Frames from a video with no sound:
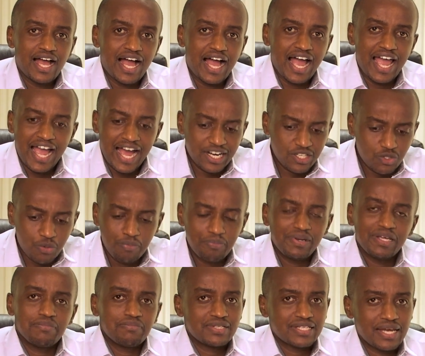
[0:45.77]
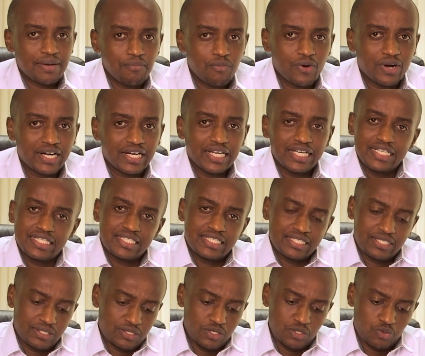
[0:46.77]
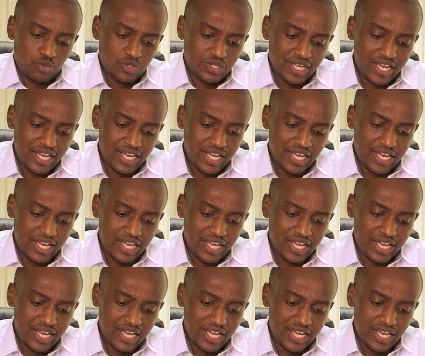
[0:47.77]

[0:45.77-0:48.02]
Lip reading: I had to blame someone. It was